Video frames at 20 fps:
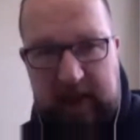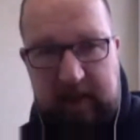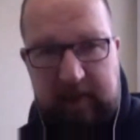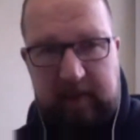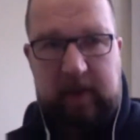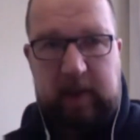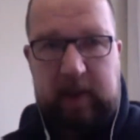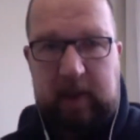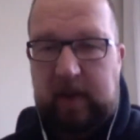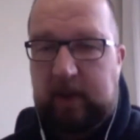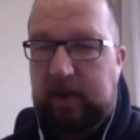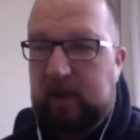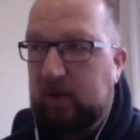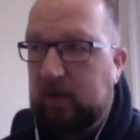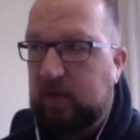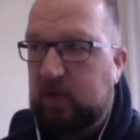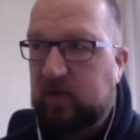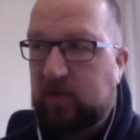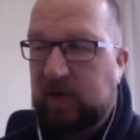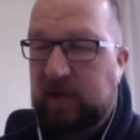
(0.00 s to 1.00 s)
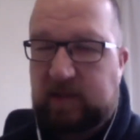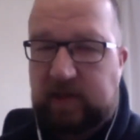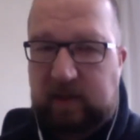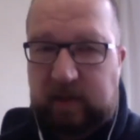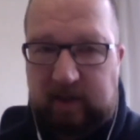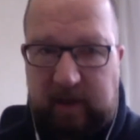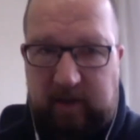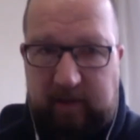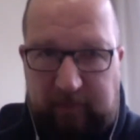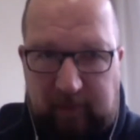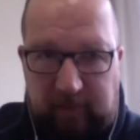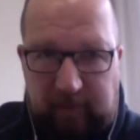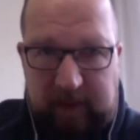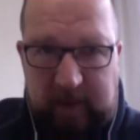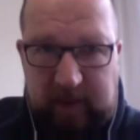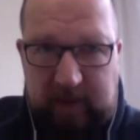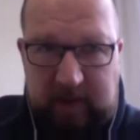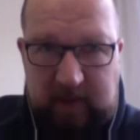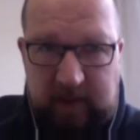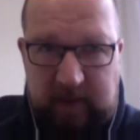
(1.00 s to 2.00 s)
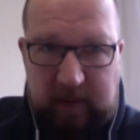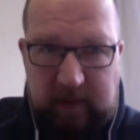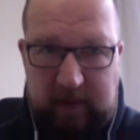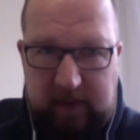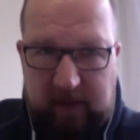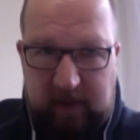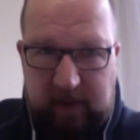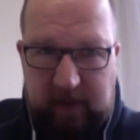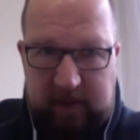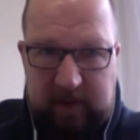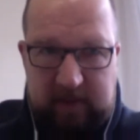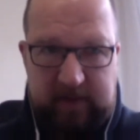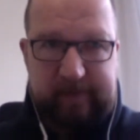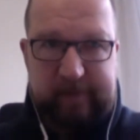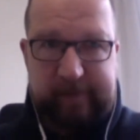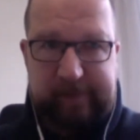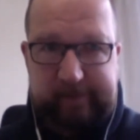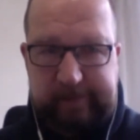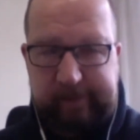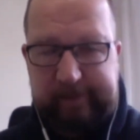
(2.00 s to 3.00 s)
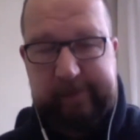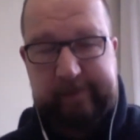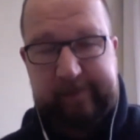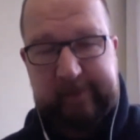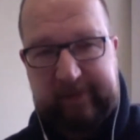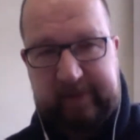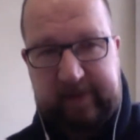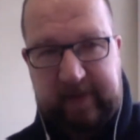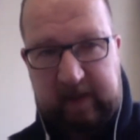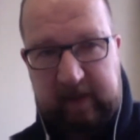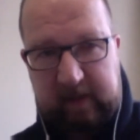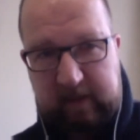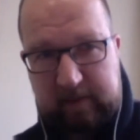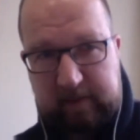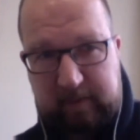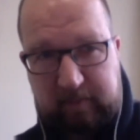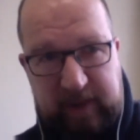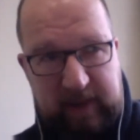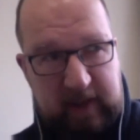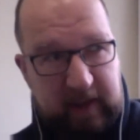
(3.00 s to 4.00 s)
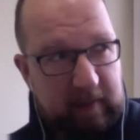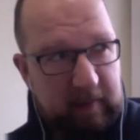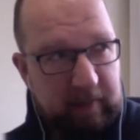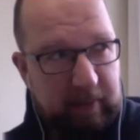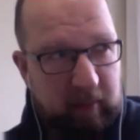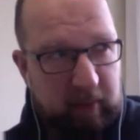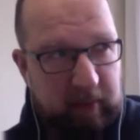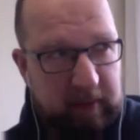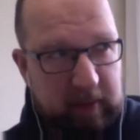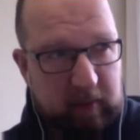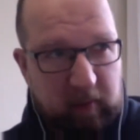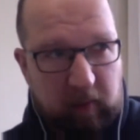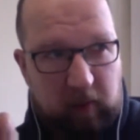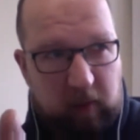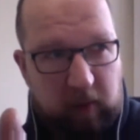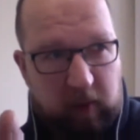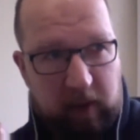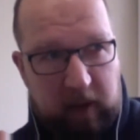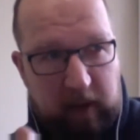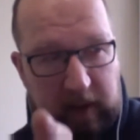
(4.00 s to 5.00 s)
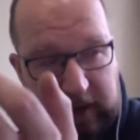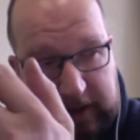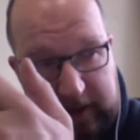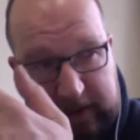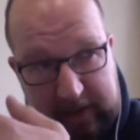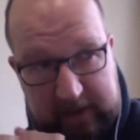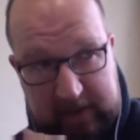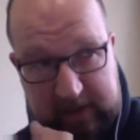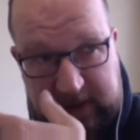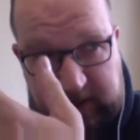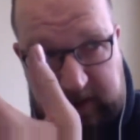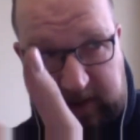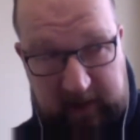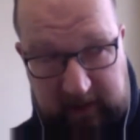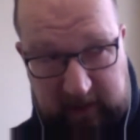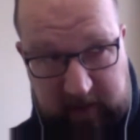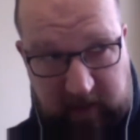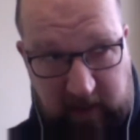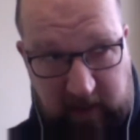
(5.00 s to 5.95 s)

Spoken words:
enemy into stretching their formation until it's thin as breaking point, or say at